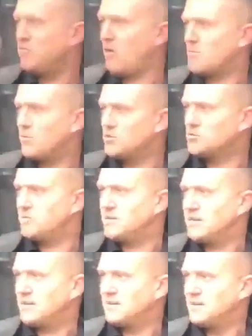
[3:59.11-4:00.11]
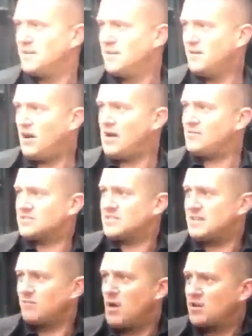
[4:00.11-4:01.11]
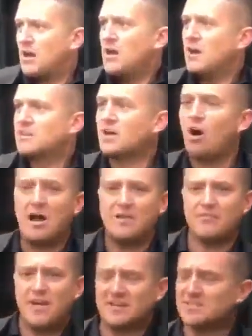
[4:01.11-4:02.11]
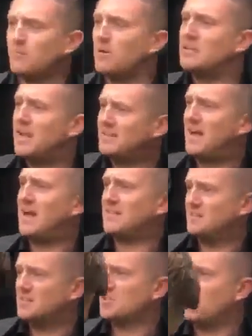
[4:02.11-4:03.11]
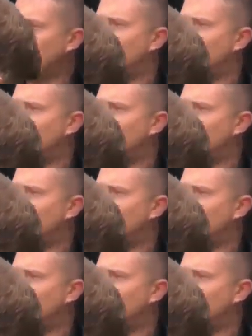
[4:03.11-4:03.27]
you feel right what you're doing it? I haven't said a word. In fact, someone laid their hand and